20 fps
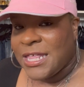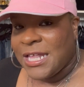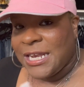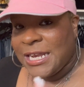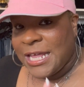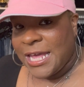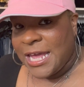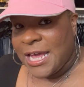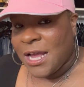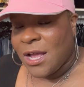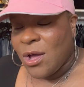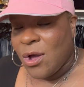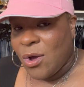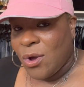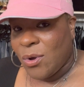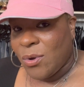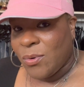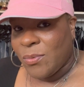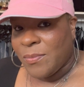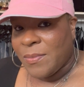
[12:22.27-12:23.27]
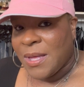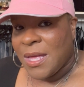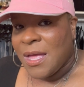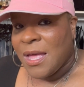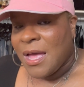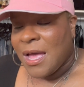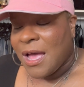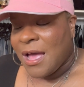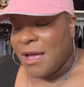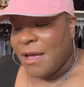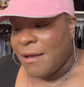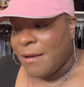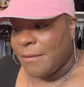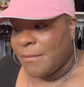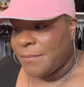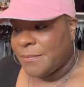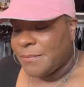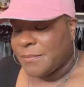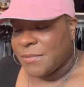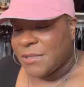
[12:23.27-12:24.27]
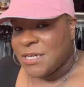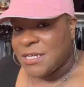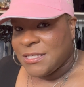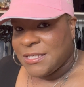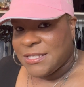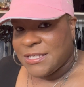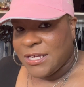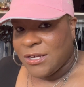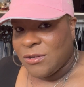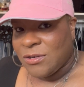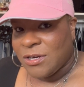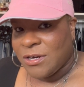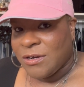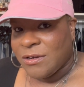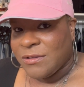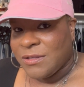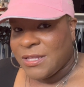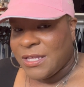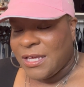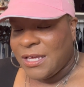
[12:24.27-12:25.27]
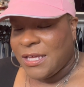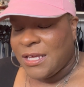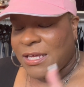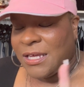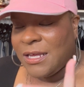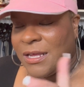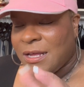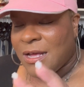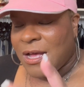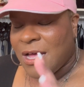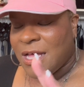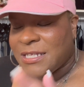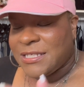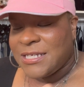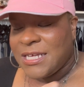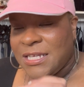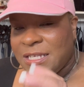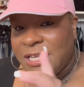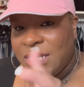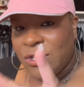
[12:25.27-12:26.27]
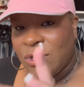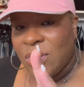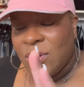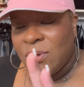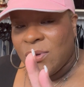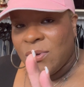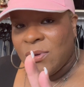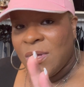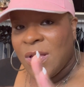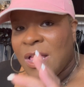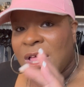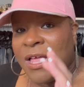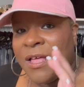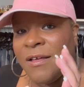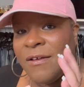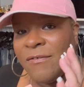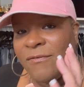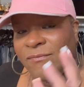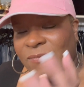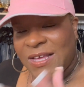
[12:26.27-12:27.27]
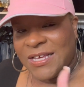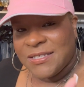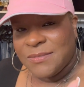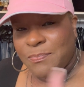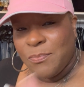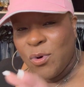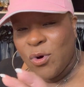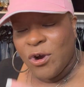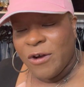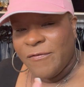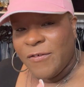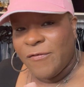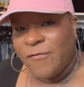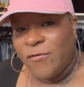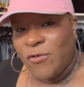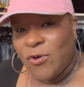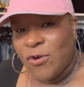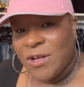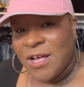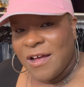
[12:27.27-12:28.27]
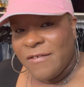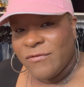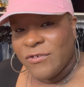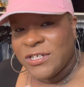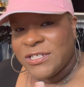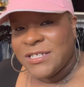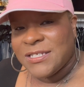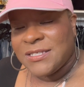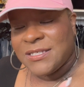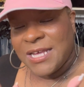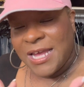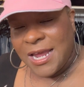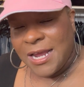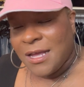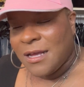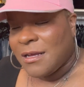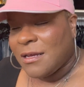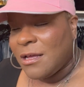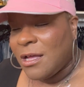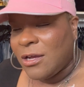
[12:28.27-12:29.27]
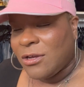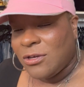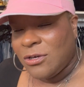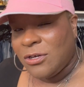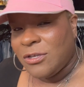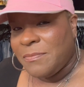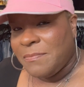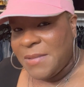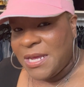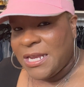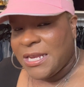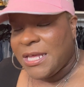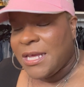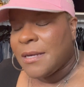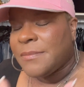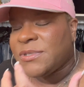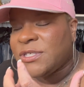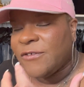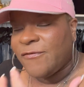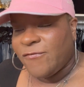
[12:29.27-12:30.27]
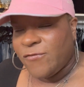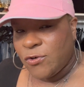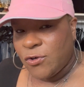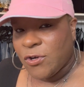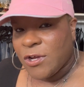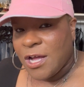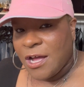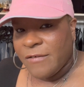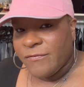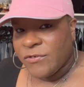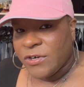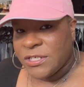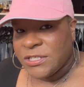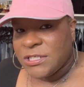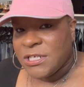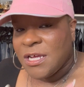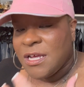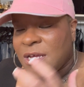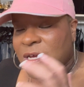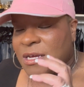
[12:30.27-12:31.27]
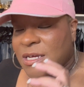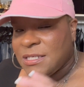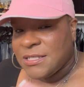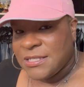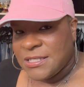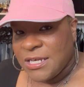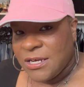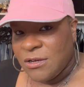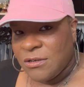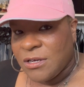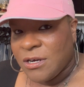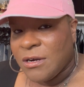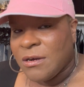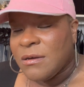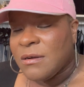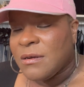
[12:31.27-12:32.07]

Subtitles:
Lancome concealer, the Tinty Dole. It's more of a full coverage. It's saying a good medium to full coverage concealer.